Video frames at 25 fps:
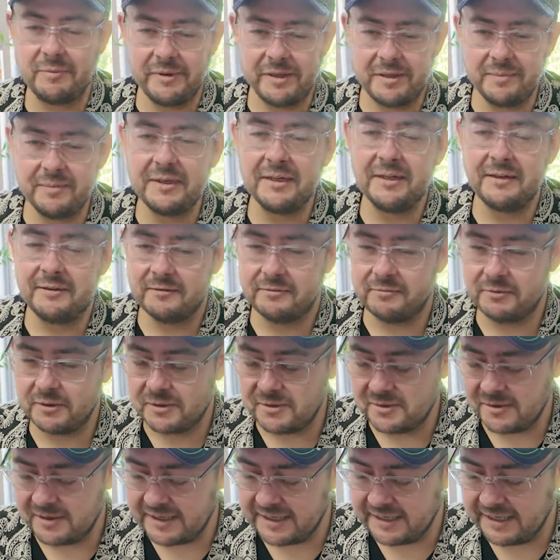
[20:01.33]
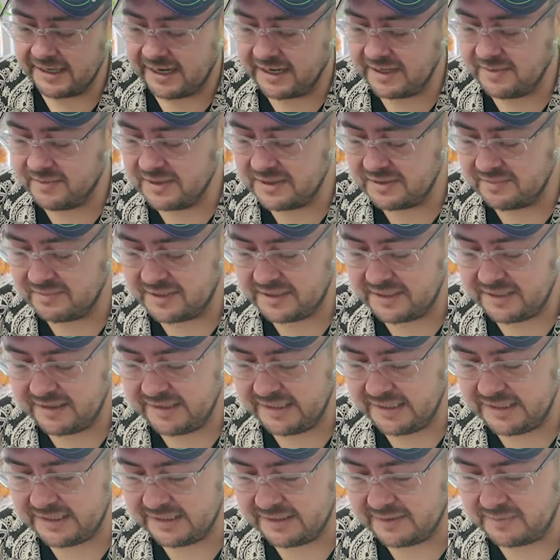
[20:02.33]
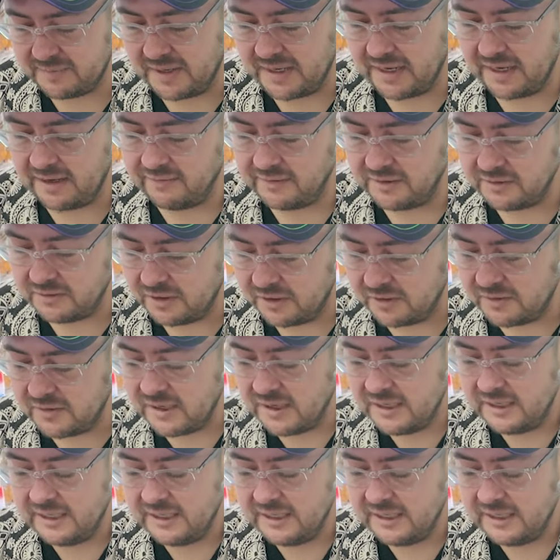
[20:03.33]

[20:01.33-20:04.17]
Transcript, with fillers: I'm in the middle of recording an animism series, as many of you know.